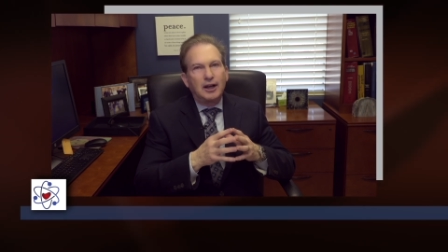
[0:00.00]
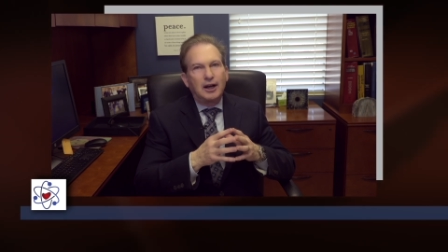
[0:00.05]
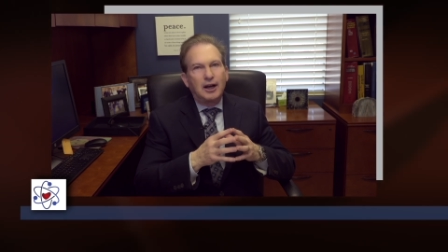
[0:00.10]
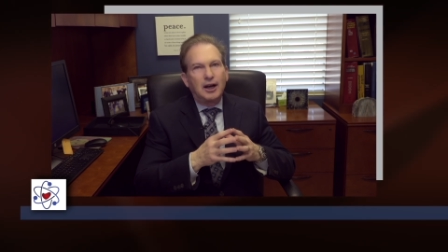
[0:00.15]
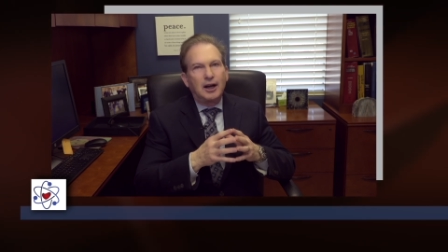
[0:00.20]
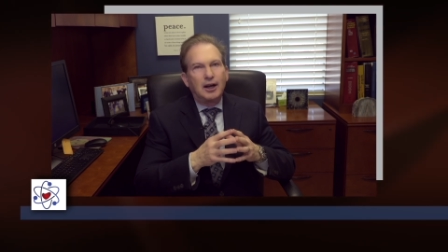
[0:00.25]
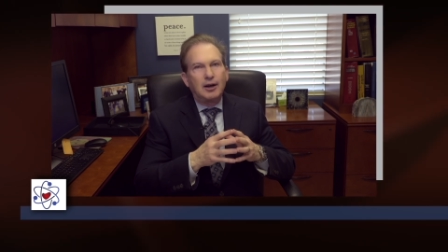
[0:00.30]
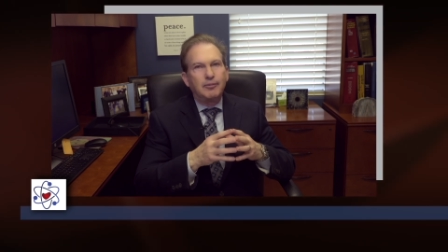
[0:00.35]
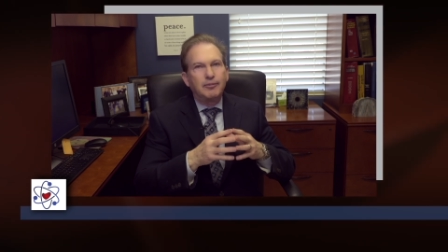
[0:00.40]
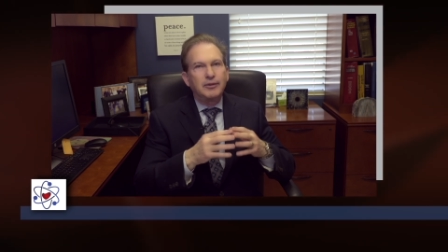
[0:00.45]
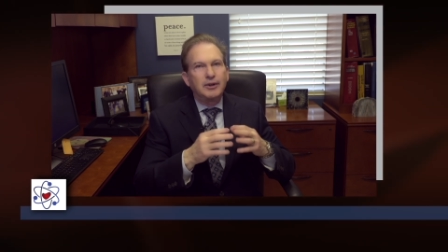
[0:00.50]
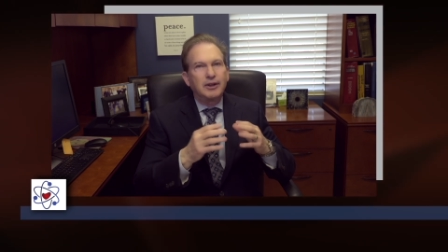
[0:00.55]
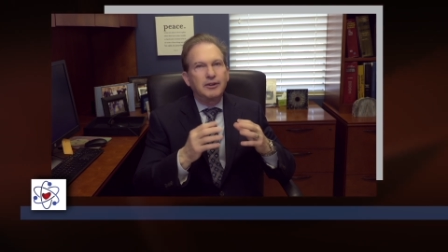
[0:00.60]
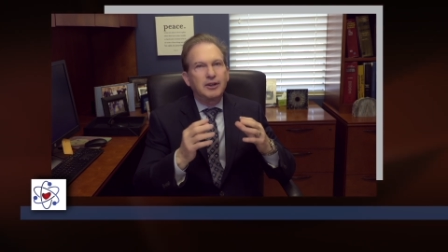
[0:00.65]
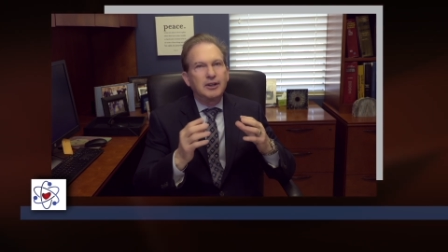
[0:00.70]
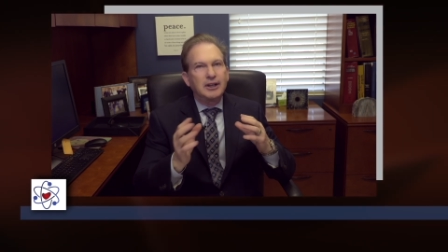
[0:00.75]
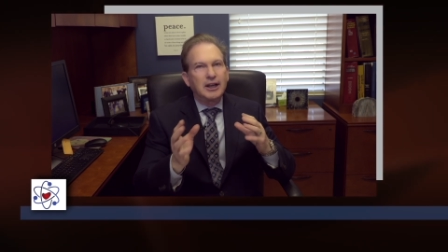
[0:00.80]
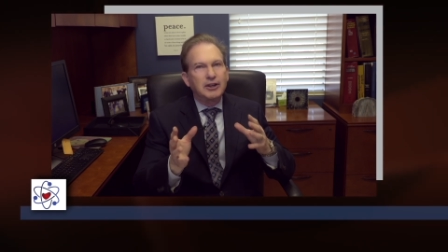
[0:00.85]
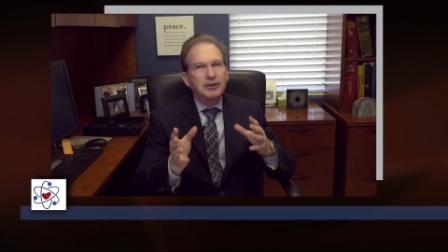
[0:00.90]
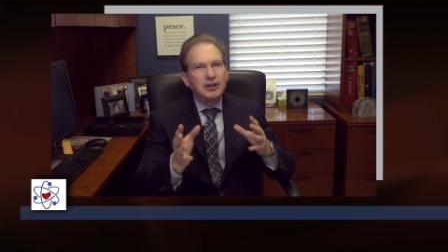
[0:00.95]

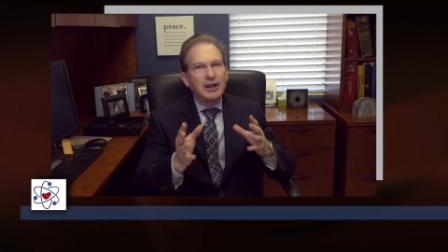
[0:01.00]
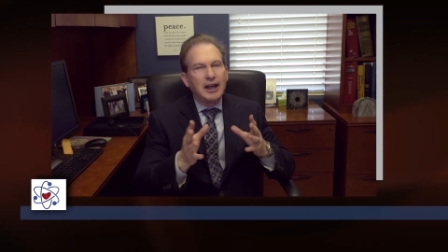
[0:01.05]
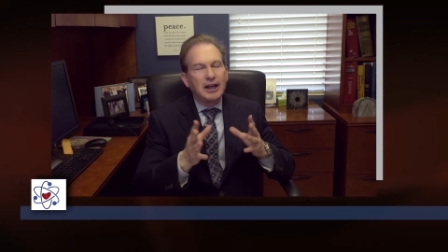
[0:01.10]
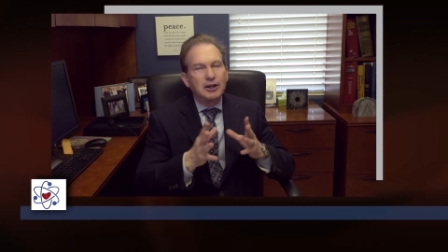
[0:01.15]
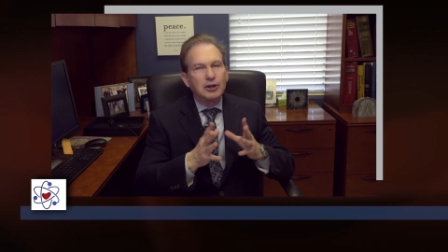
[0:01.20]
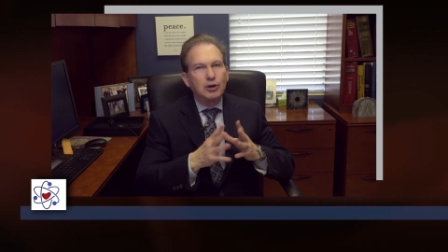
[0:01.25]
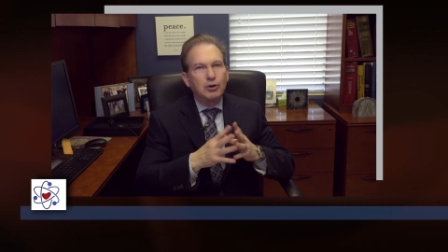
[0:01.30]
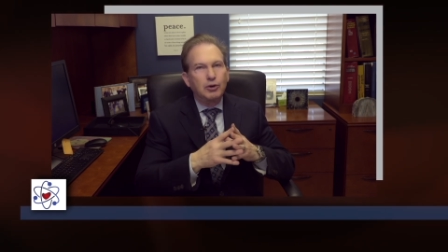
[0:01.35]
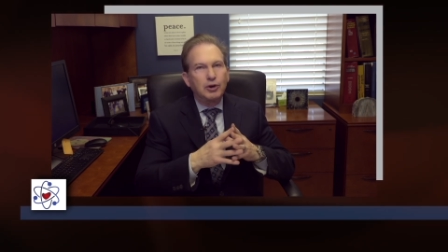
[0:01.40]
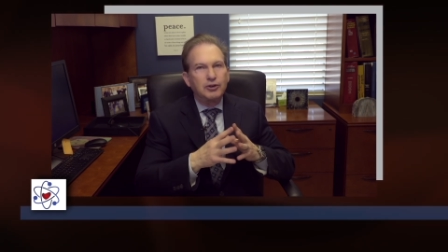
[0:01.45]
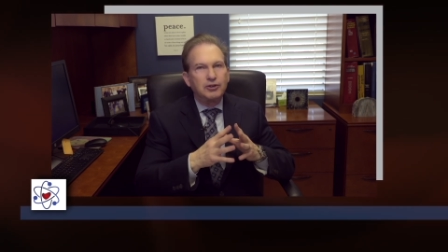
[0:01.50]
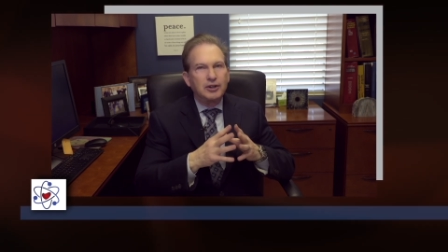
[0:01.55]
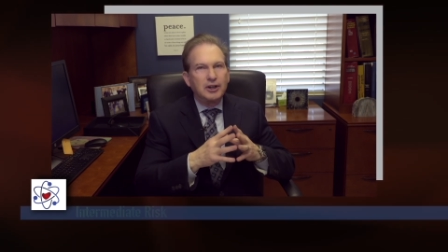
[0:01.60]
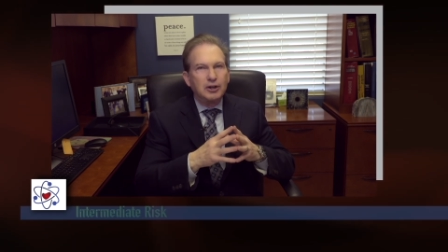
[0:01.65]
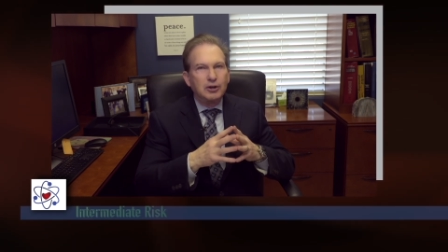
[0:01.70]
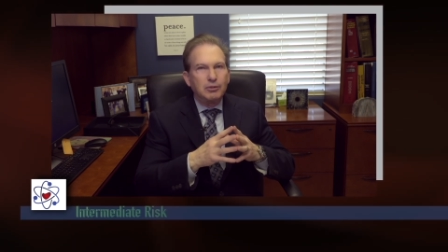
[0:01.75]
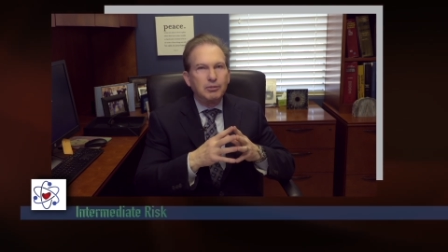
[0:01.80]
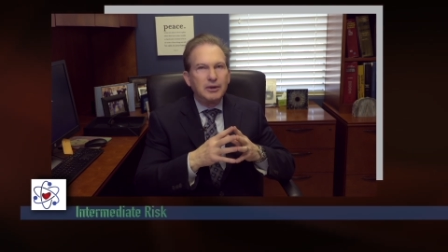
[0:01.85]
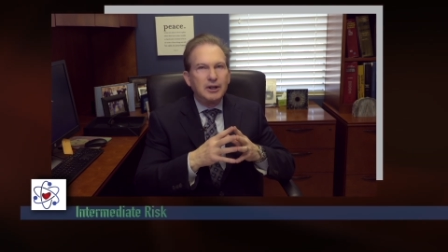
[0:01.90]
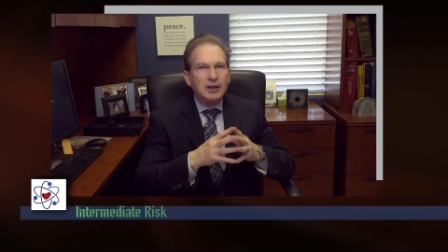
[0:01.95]
The next category is the
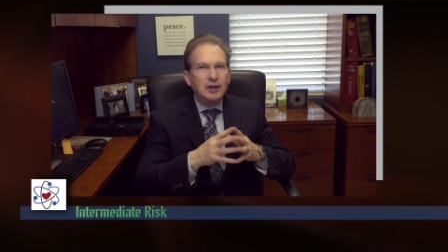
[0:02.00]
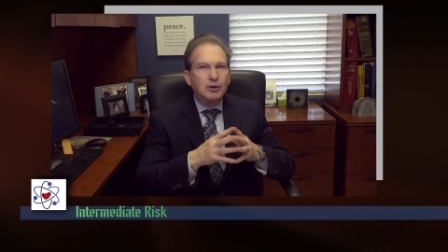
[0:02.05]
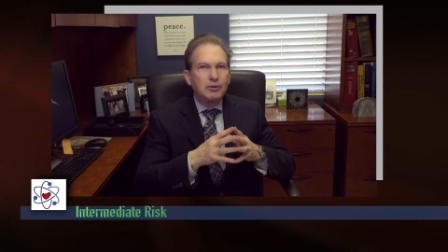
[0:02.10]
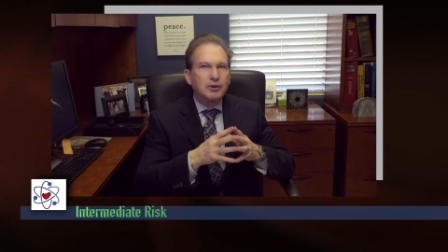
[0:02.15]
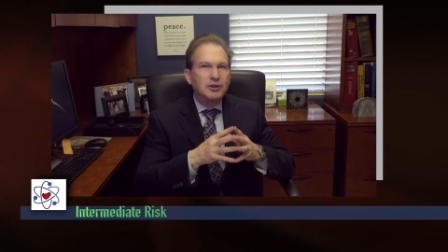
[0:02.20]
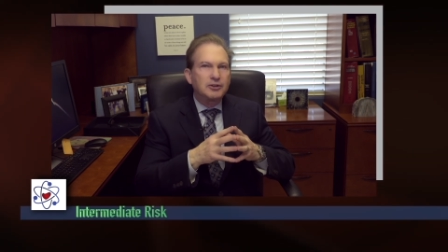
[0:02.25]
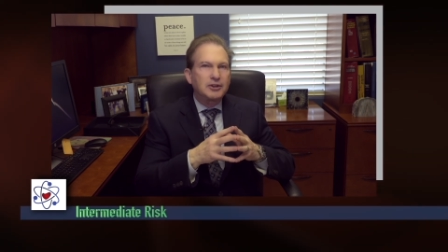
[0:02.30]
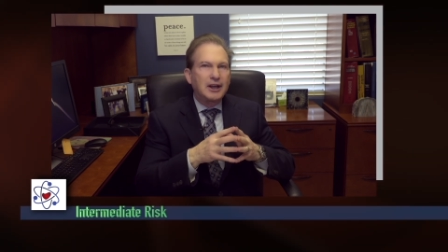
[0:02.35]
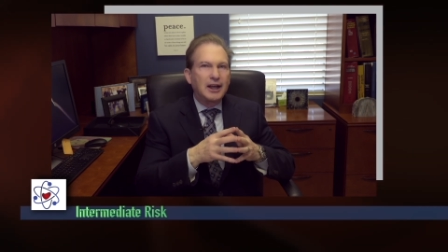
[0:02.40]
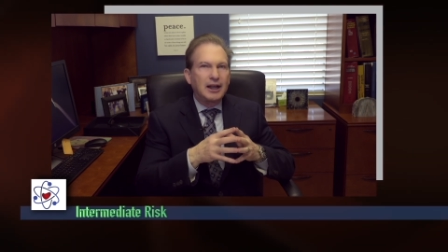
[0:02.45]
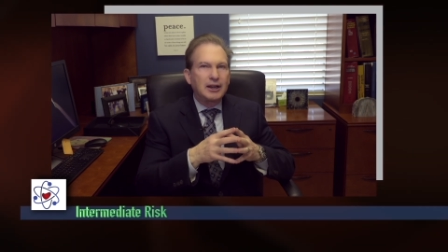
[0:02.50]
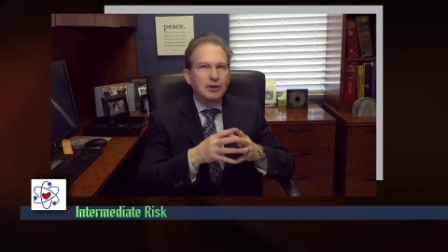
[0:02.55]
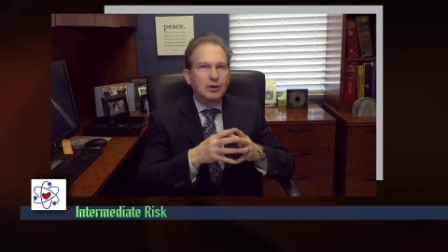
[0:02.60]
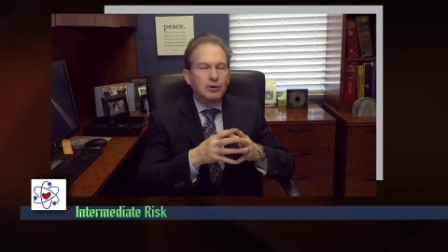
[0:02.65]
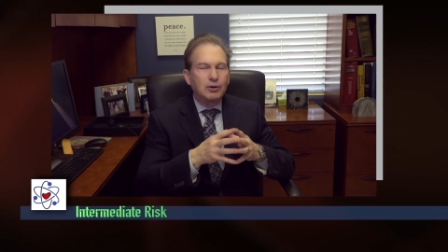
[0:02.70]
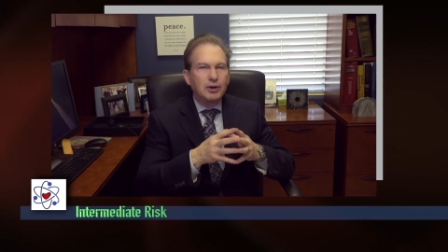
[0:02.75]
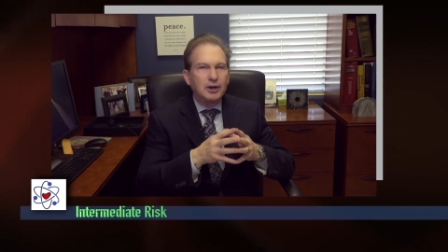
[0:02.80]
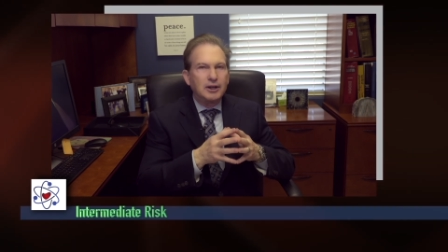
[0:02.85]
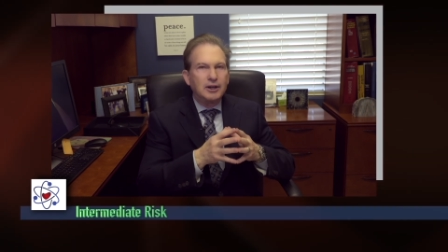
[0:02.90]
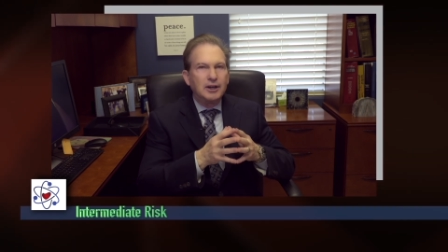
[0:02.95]
intermediate risk
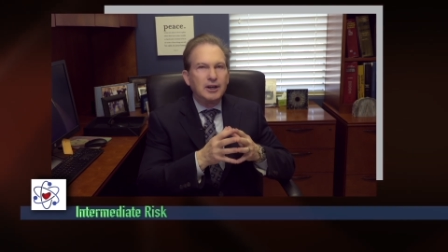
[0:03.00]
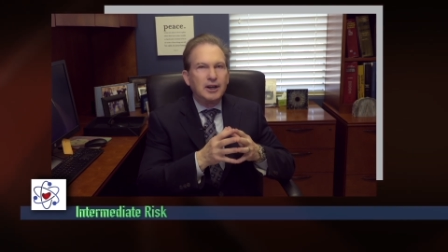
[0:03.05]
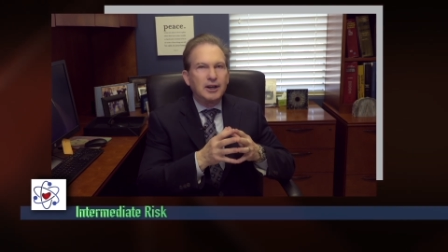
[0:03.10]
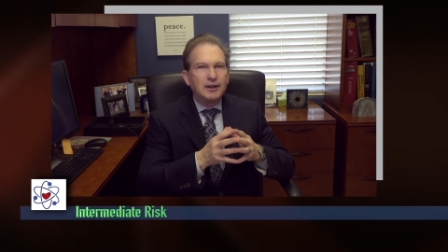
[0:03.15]
category.